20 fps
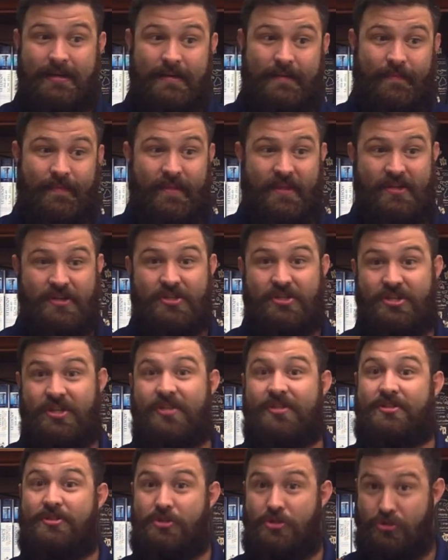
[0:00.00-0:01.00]
than
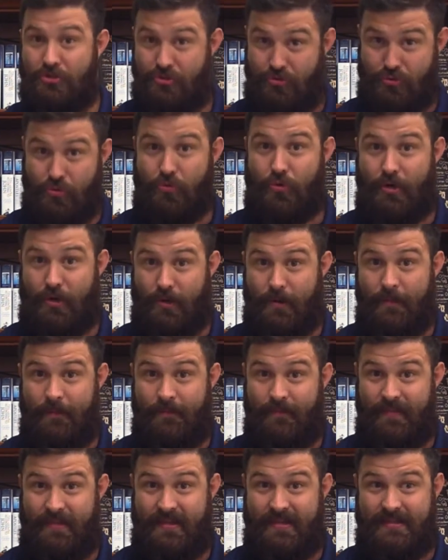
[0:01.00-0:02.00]
just destroyer.
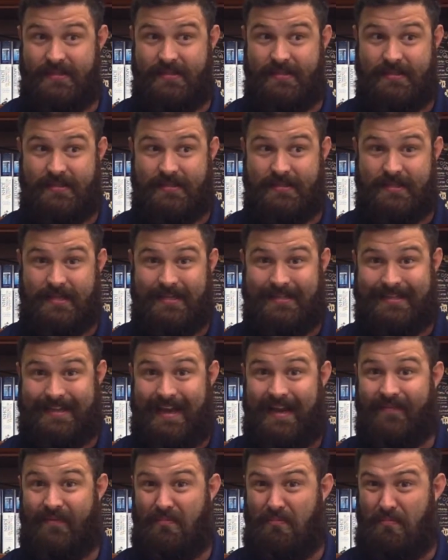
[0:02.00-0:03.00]
This is it's
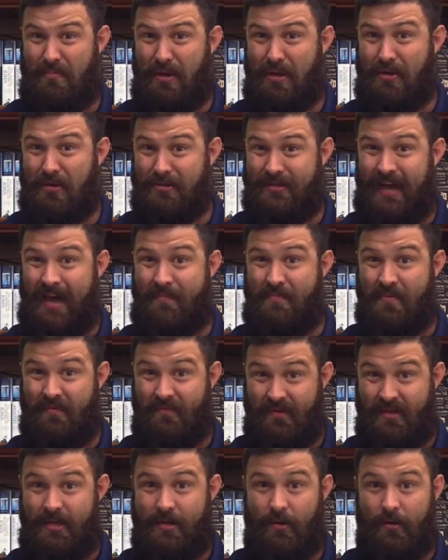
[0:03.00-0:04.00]
kind of a bigger type of
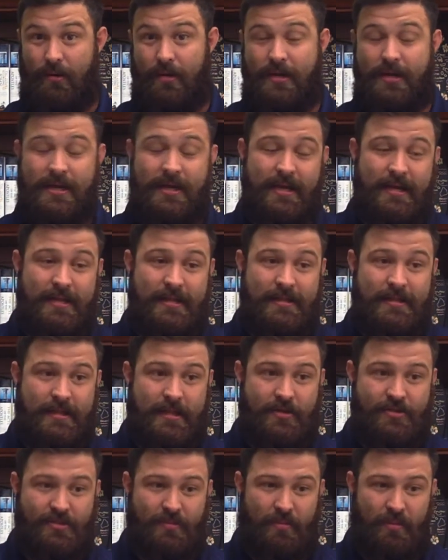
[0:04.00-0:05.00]
deal.
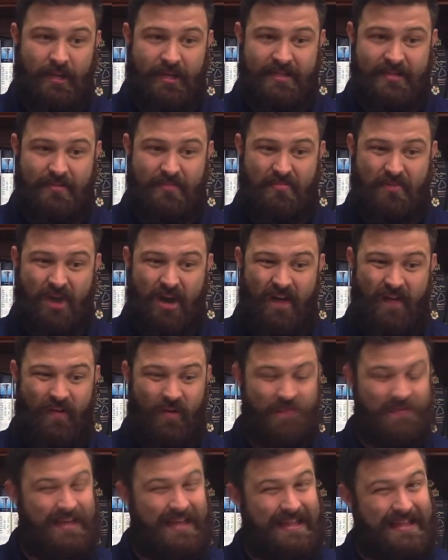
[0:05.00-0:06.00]
There's a place in
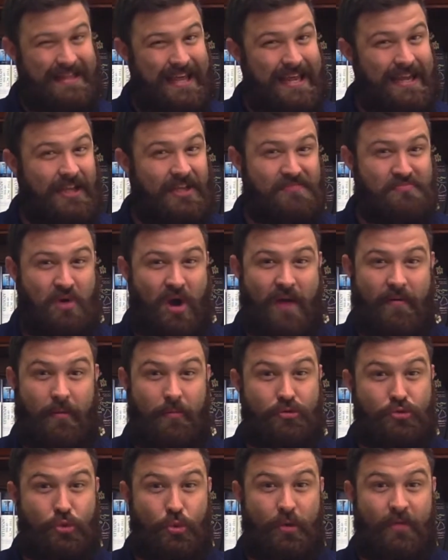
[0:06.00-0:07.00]
Proverbs, I think it's
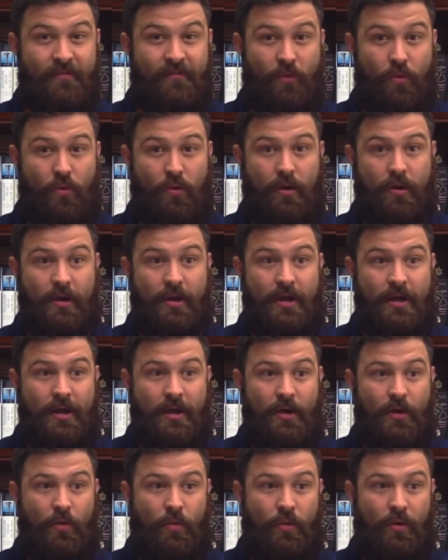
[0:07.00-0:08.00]
Proverbs 24,
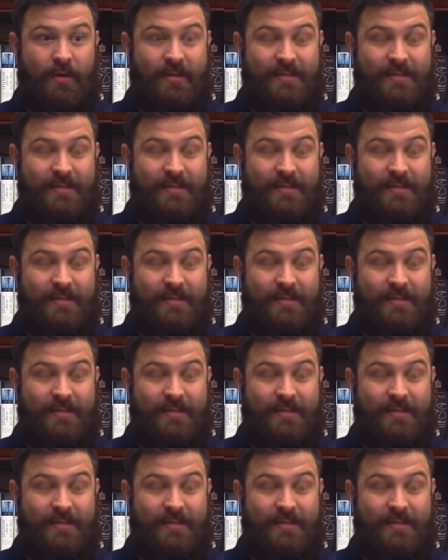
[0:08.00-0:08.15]
where it